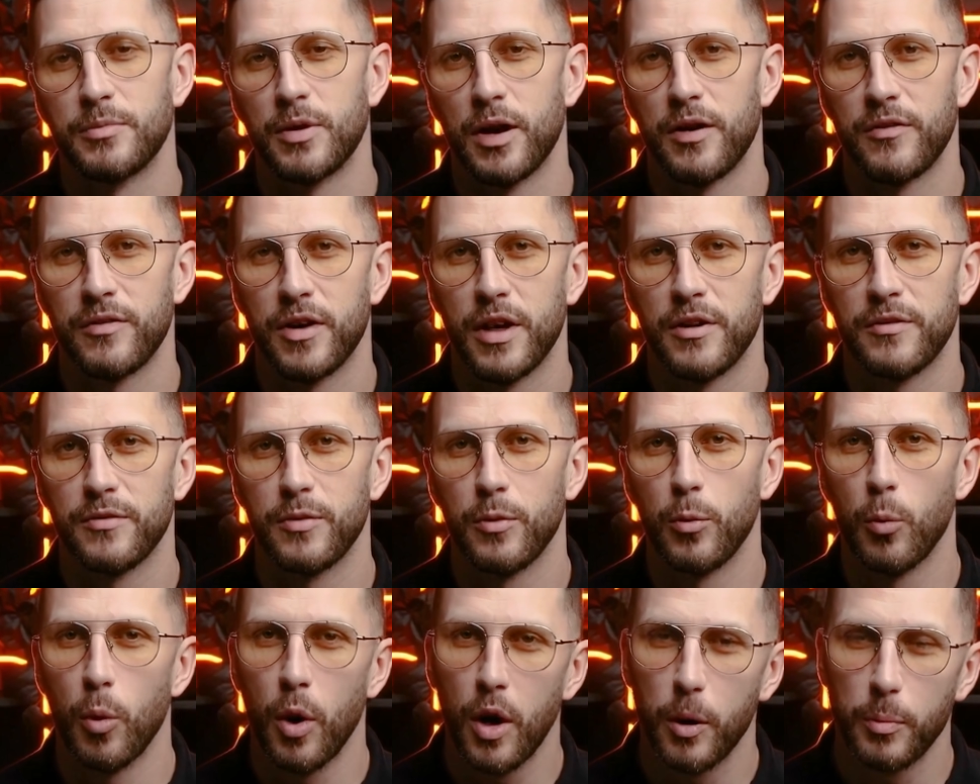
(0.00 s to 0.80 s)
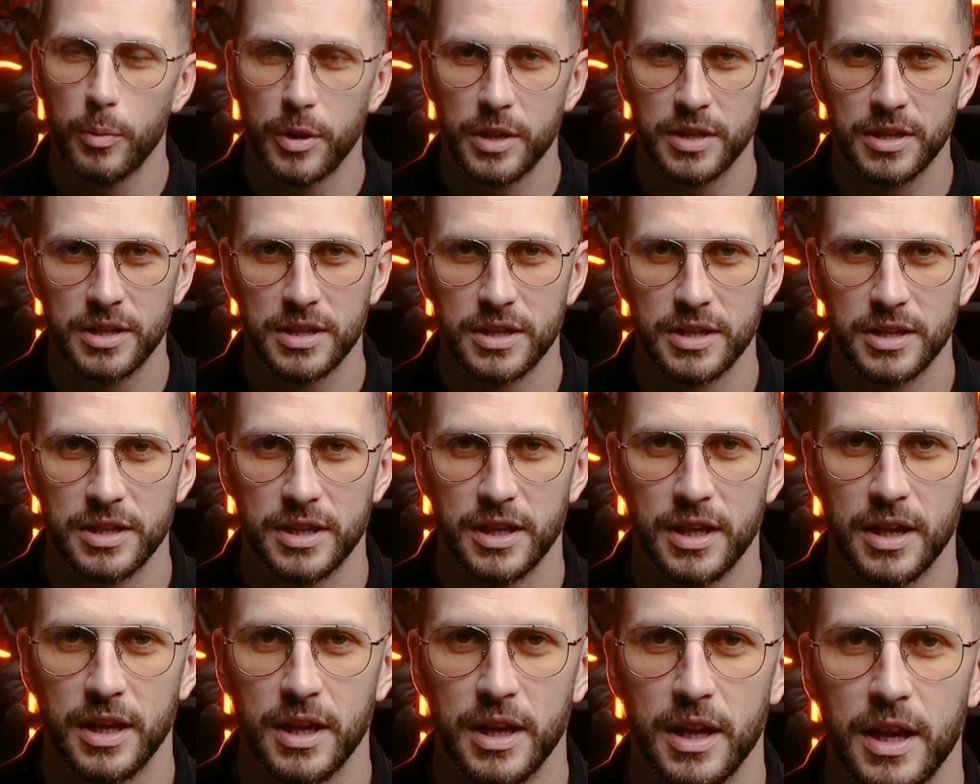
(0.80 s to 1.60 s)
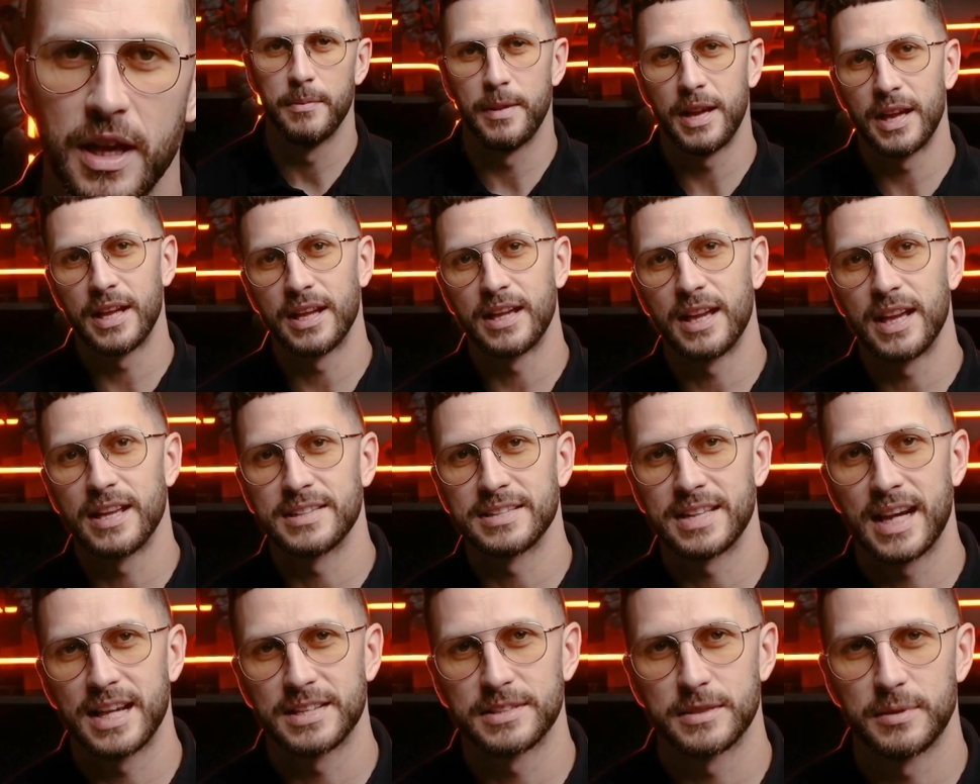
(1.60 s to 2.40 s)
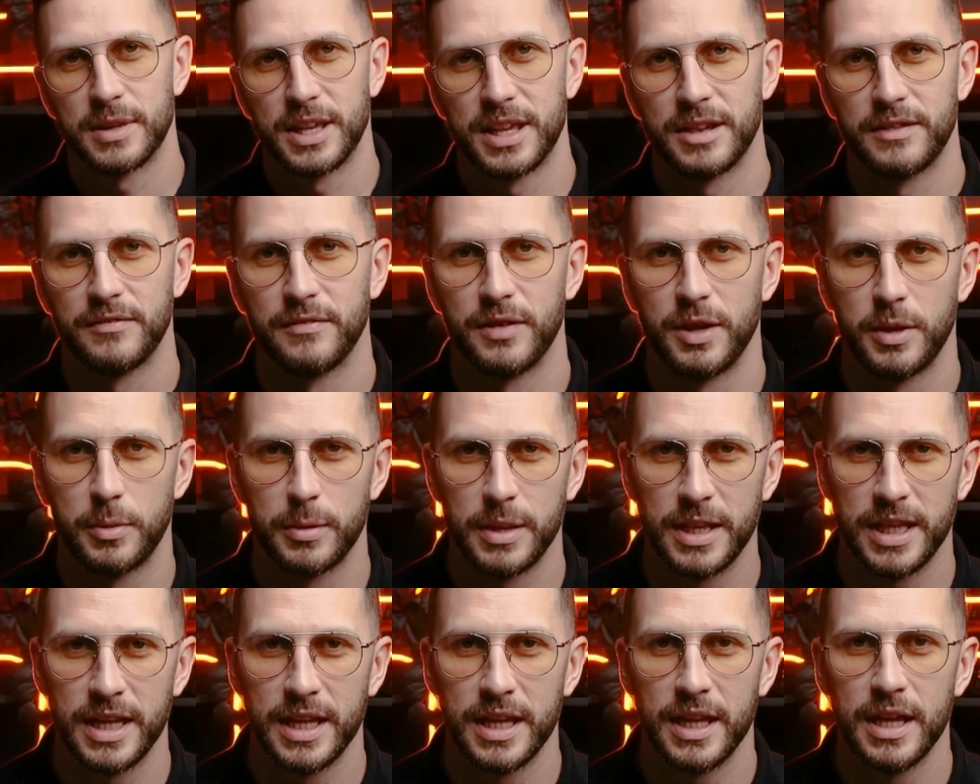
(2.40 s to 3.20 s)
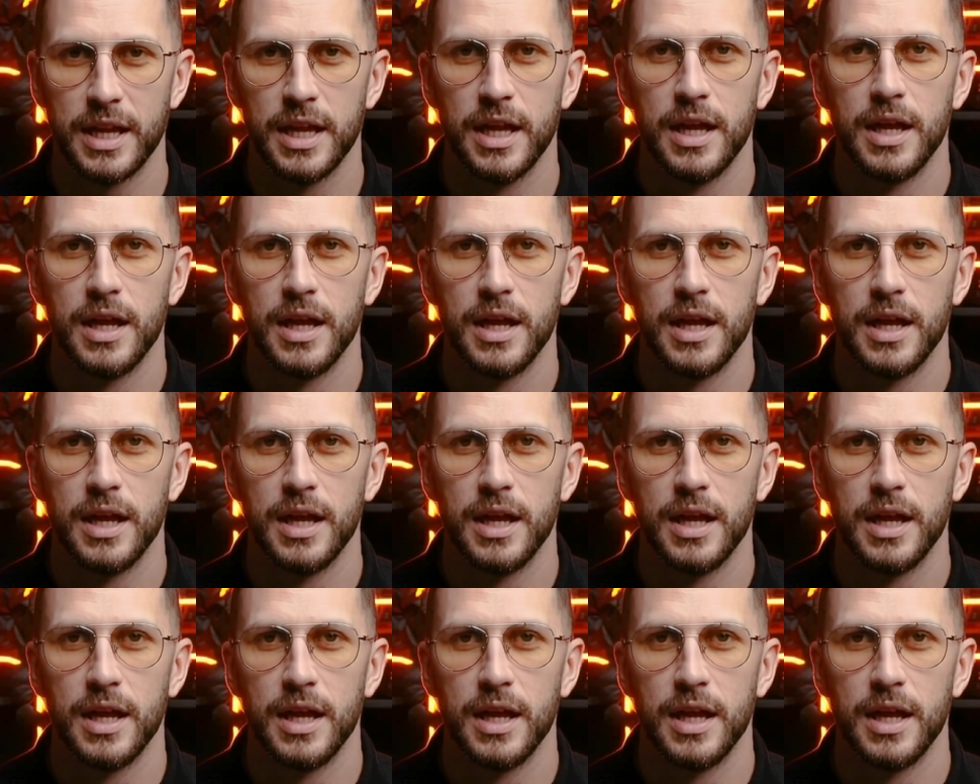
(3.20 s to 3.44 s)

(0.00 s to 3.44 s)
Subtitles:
am Rafael from Wall Printers. Many clients ask me at the very beginning,